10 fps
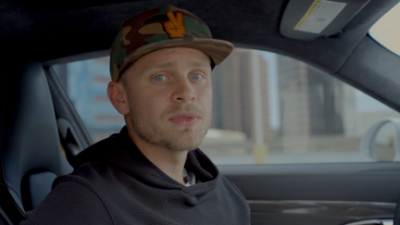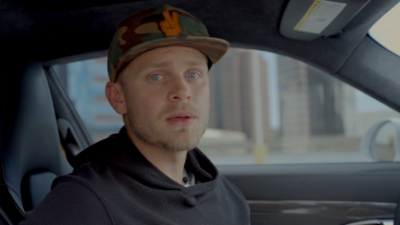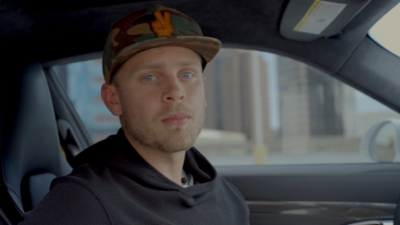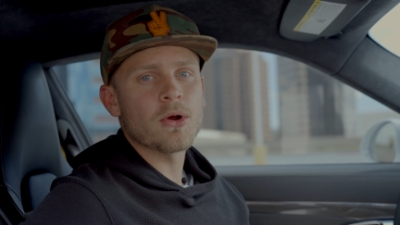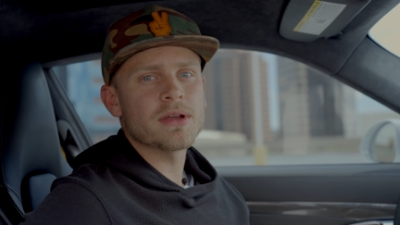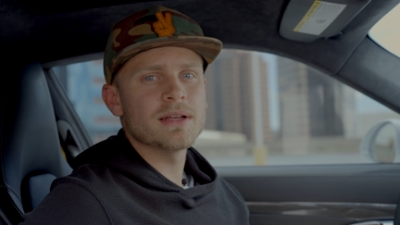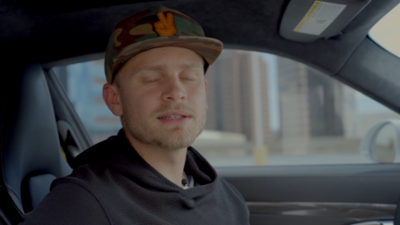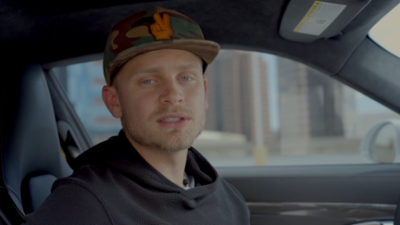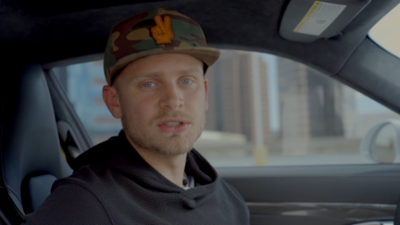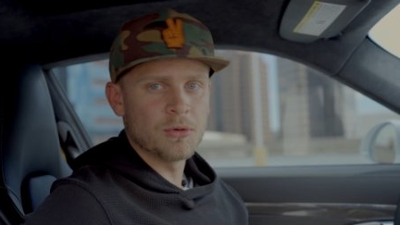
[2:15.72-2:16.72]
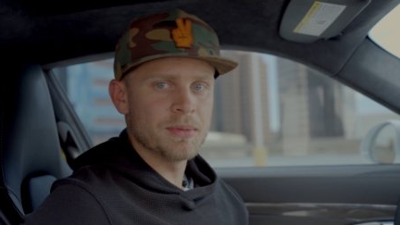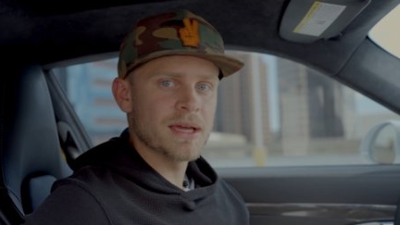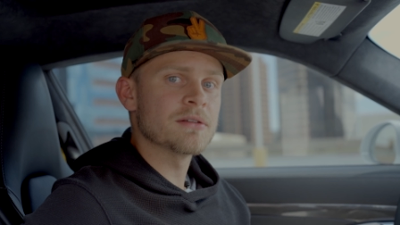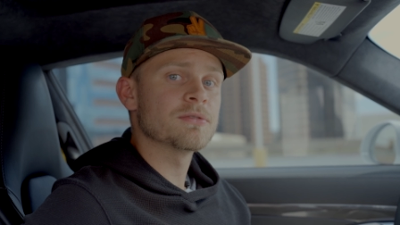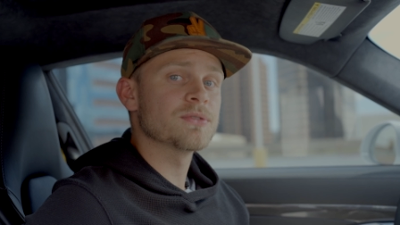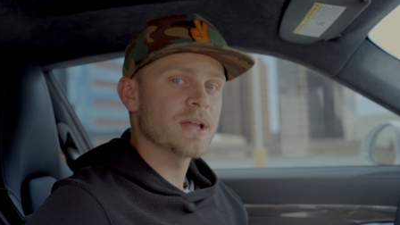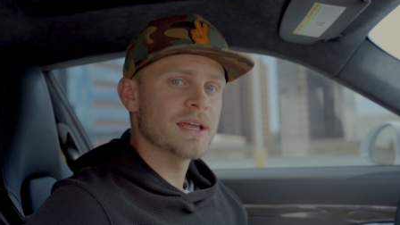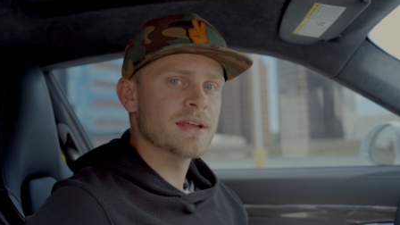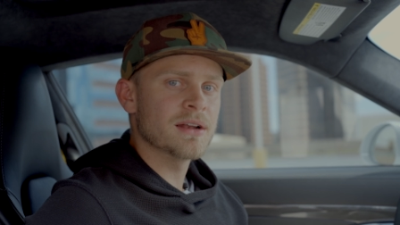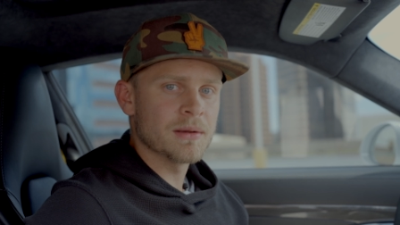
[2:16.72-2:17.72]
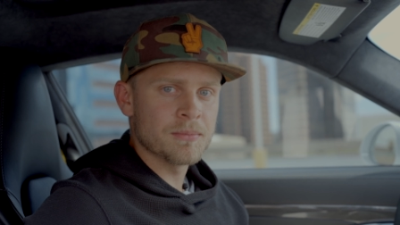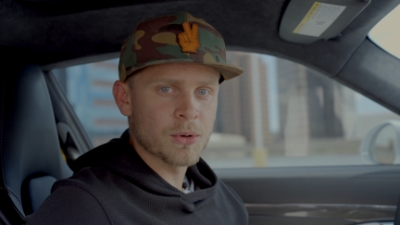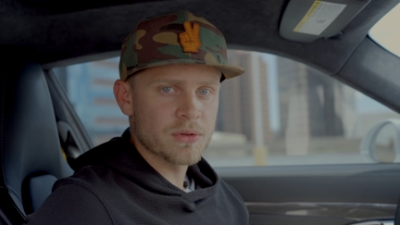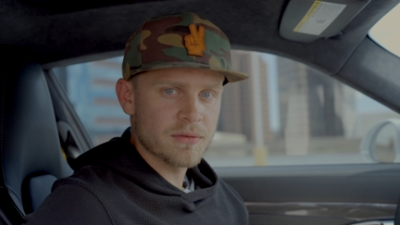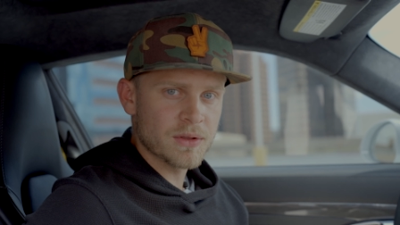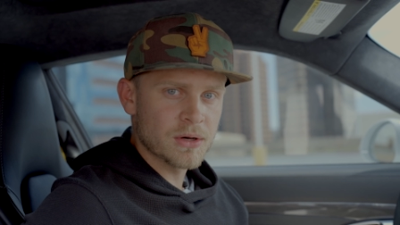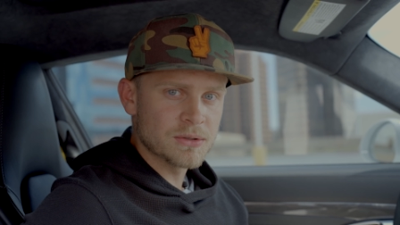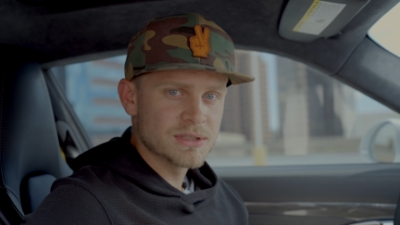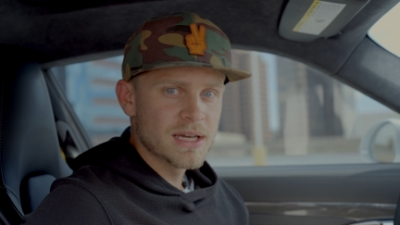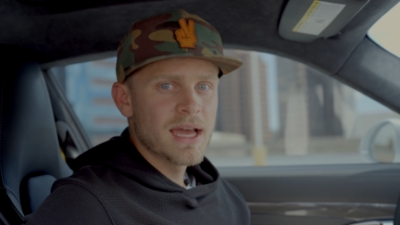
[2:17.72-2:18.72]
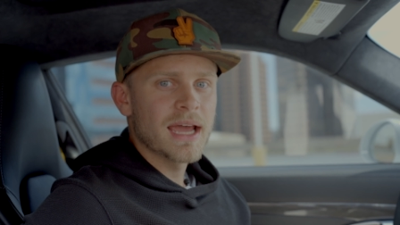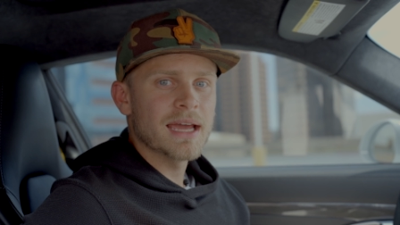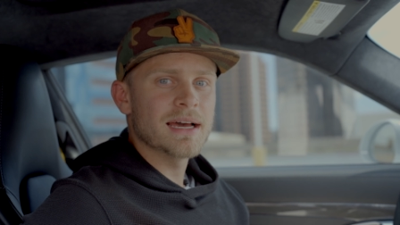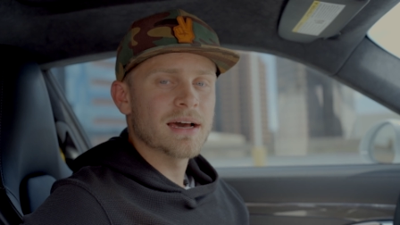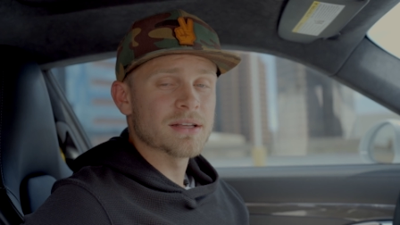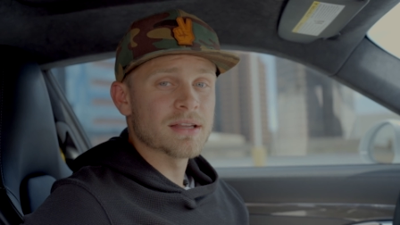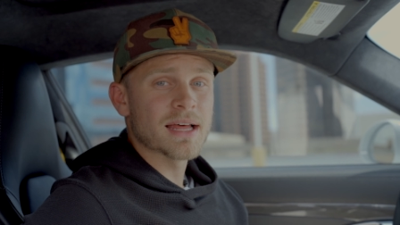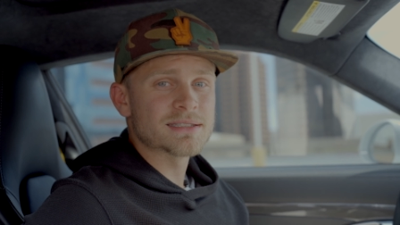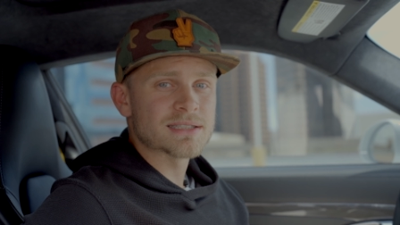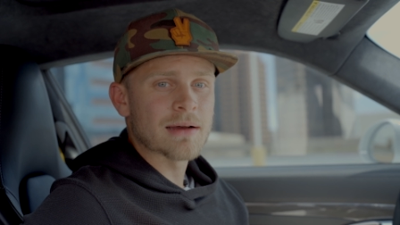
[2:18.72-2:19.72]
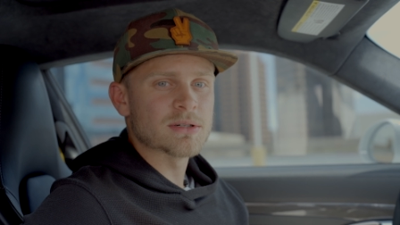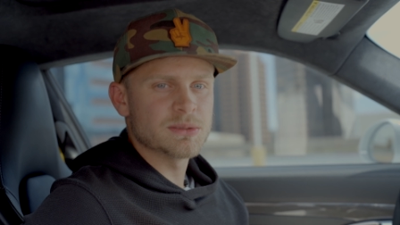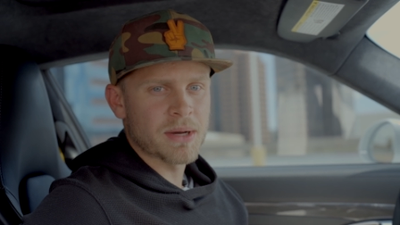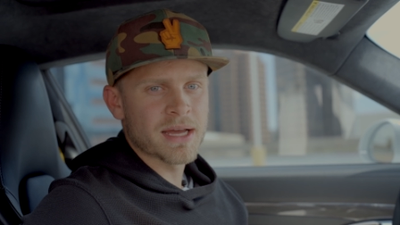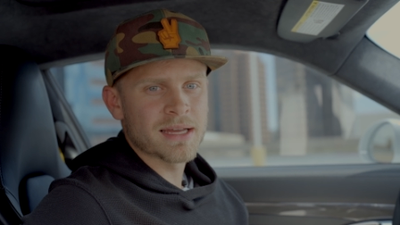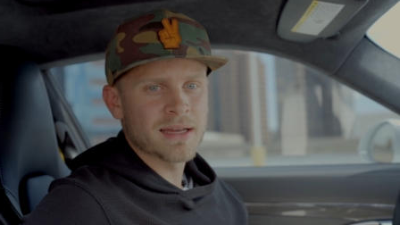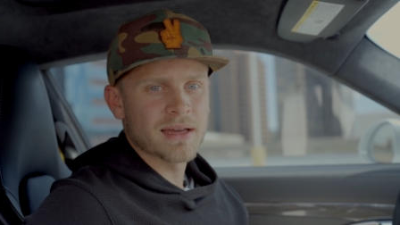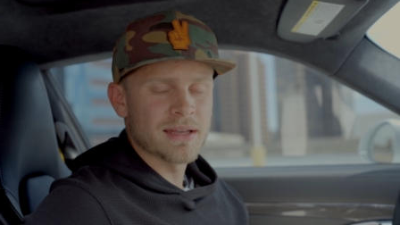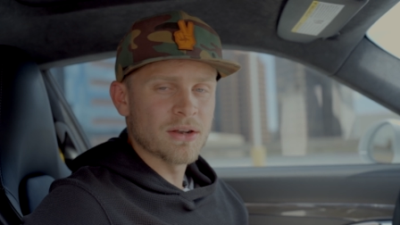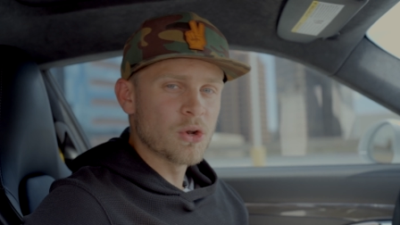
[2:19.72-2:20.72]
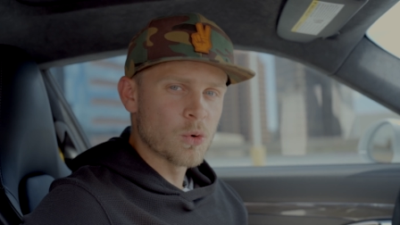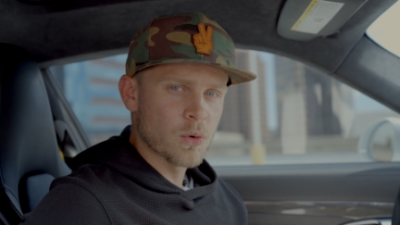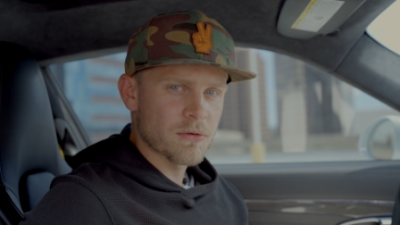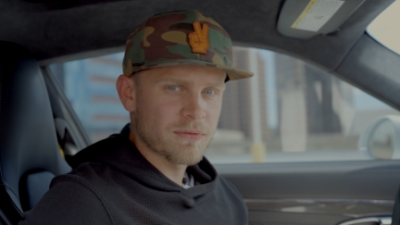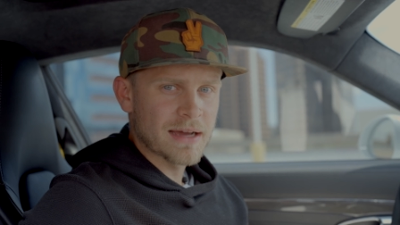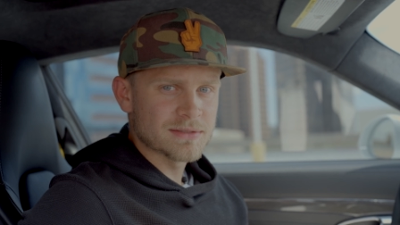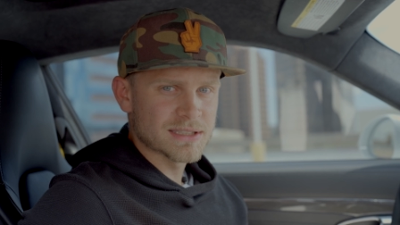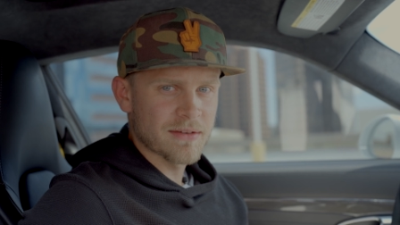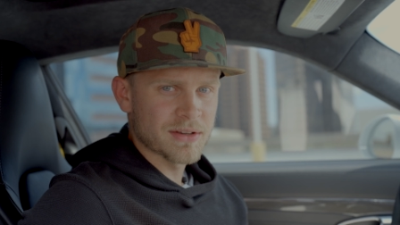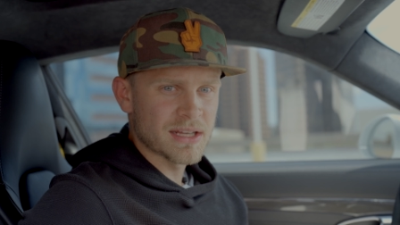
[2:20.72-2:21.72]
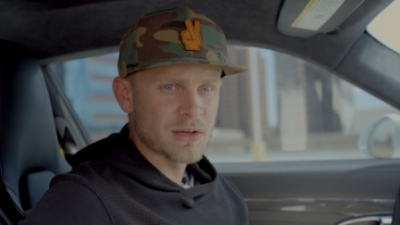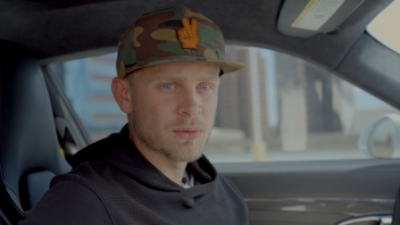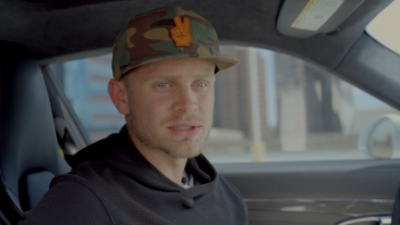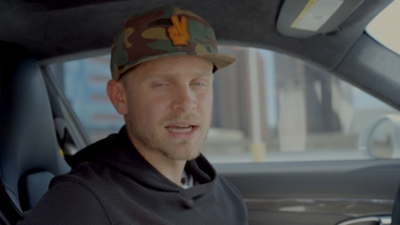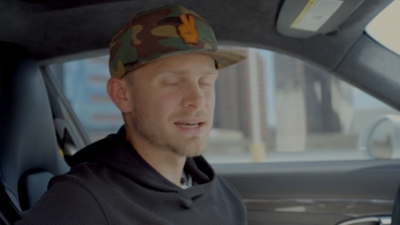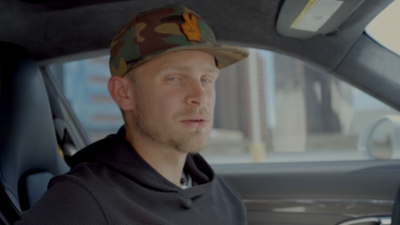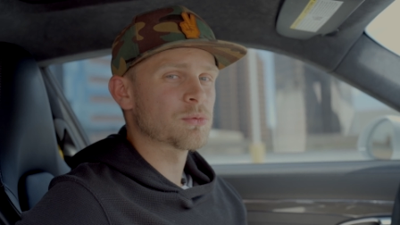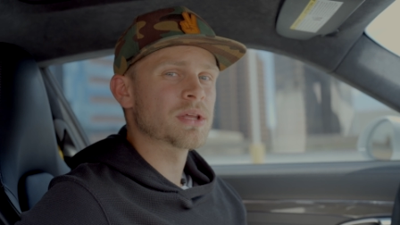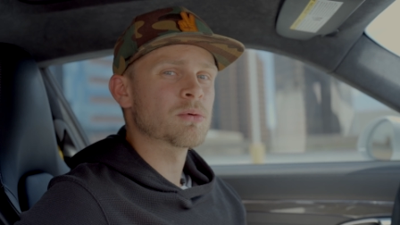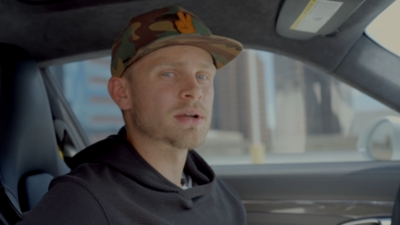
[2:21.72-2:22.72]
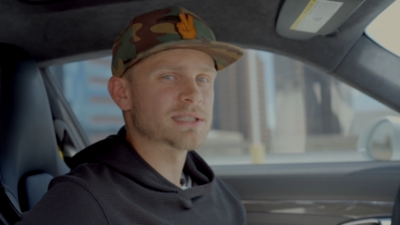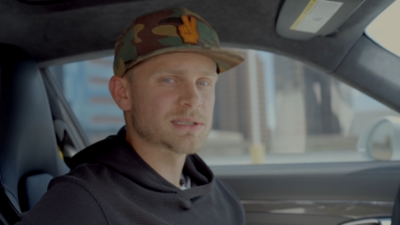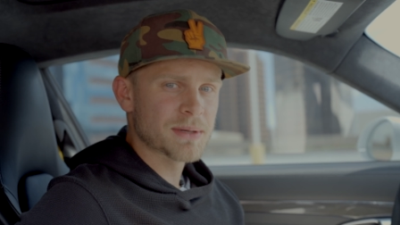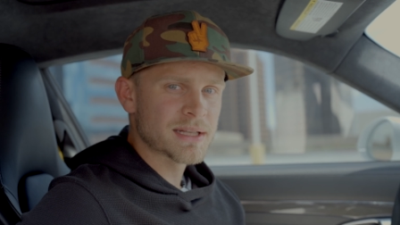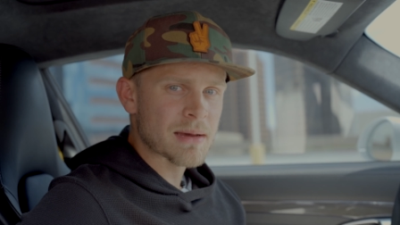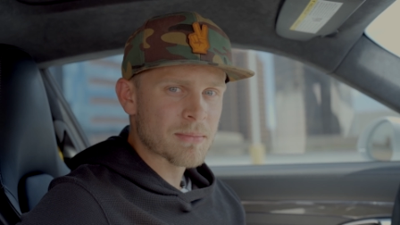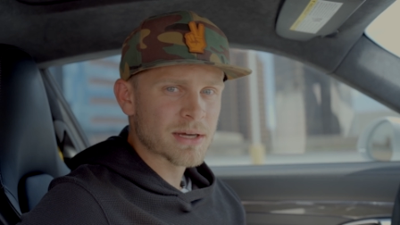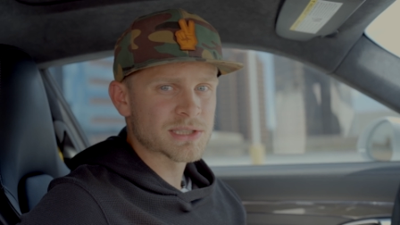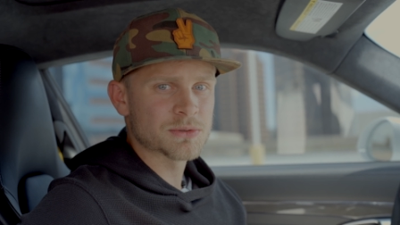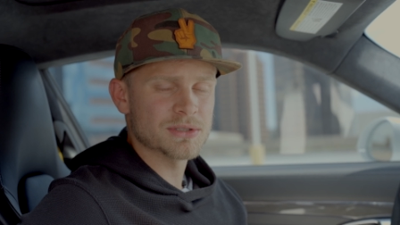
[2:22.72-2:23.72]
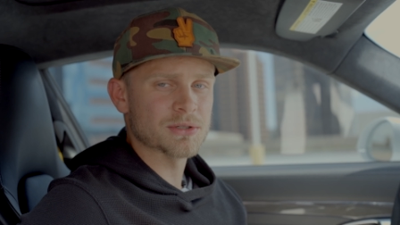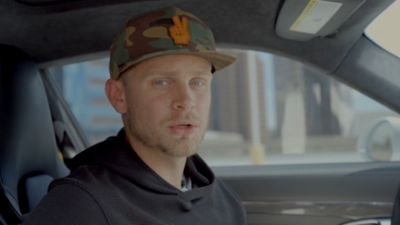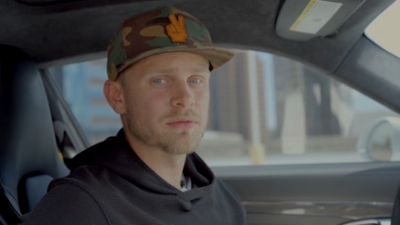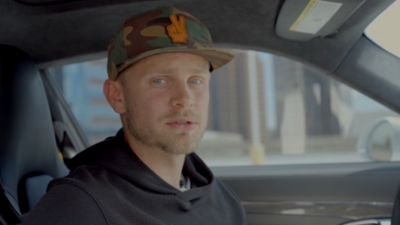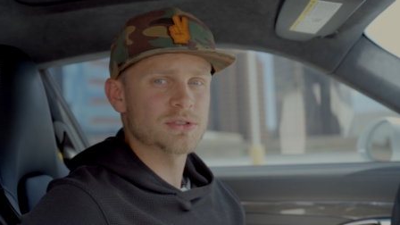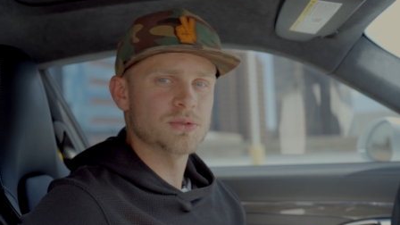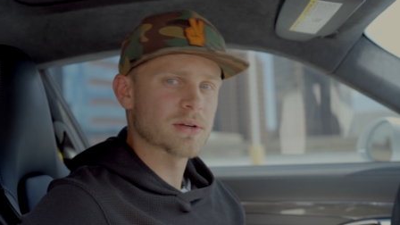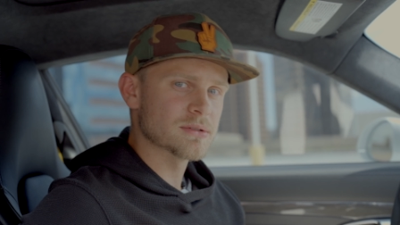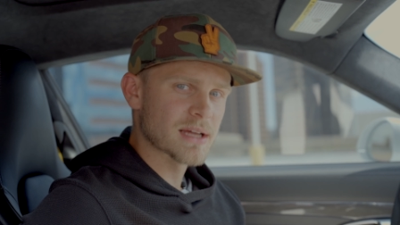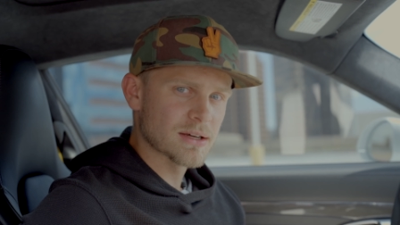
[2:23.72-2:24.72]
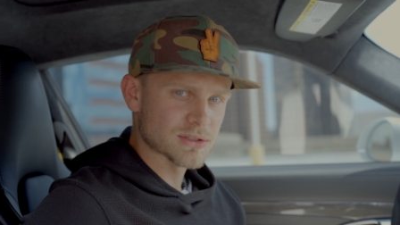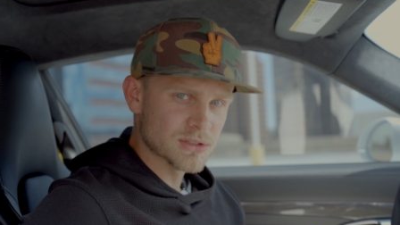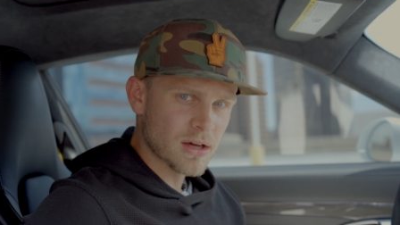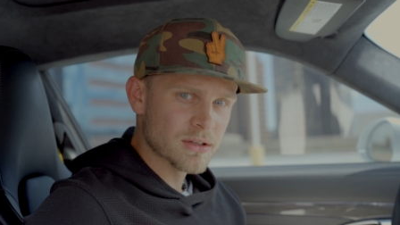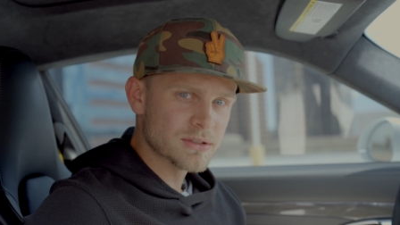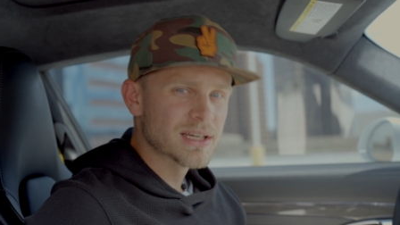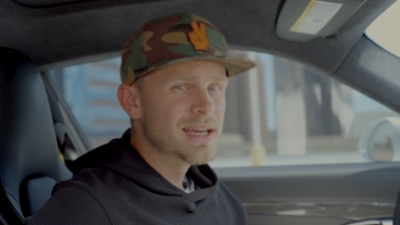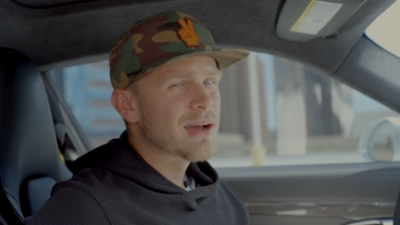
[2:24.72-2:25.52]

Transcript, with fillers: the market is a little bit inflated on both of those, and unless I was buying a newer 570, which I didn't really want to spend that much, it was a little over $200,000.